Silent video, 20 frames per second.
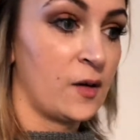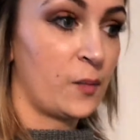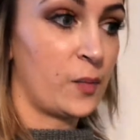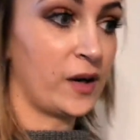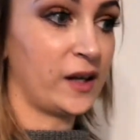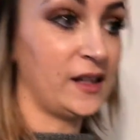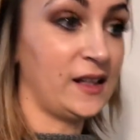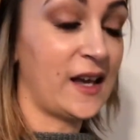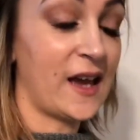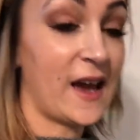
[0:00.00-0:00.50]

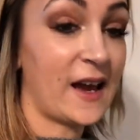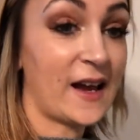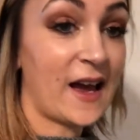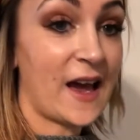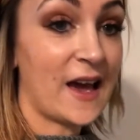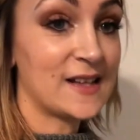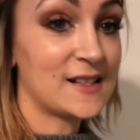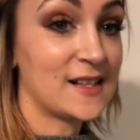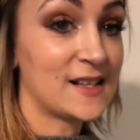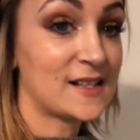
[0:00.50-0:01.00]
But yeah,
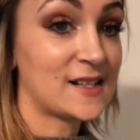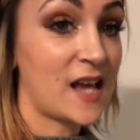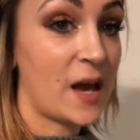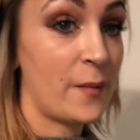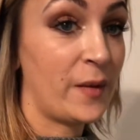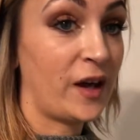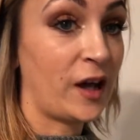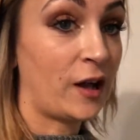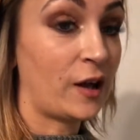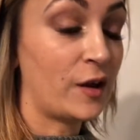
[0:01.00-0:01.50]
guys, it's
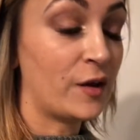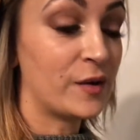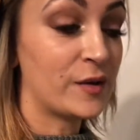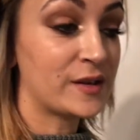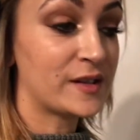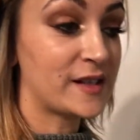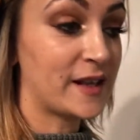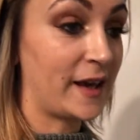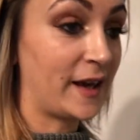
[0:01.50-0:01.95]
coming close.